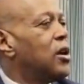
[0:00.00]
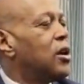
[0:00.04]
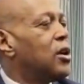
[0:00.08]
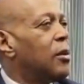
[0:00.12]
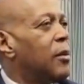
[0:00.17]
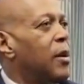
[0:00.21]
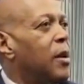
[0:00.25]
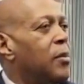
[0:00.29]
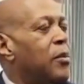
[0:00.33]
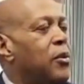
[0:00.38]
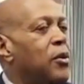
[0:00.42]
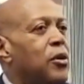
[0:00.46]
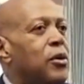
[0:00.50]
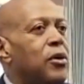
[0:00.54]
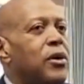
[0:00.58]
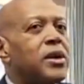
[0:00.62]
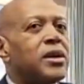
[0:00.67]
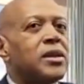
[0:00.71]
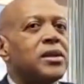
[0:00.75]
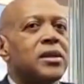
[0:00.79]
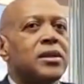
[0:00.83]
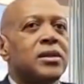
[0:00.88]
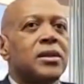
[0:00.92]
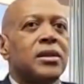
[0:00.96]
economic
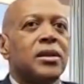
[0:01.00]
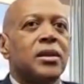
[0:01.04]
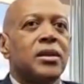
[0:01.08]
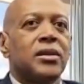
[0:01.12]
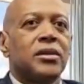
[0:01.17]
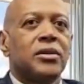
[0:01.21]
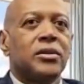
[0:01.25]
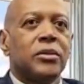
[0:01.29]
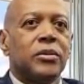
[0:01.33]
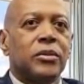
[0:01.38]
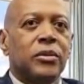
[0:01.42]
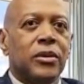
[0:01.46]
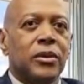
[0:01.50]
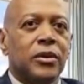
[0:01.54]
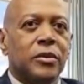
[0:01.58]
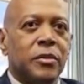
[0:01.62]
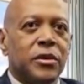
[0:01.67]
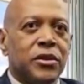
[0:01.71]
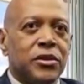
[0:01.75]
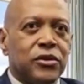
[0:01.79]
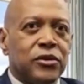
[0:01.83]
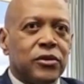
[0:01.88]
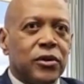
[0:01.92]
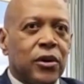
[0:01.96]
progress. It's,
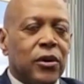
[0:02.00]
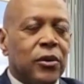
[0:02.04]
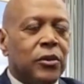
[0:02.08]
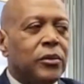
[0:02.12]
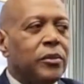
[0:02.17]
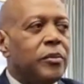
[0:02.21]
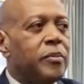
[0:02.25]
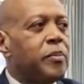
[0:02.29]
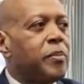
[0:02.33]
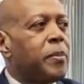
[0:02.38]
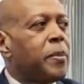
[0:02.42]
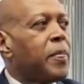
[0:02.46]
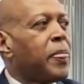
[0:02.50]
it's strong.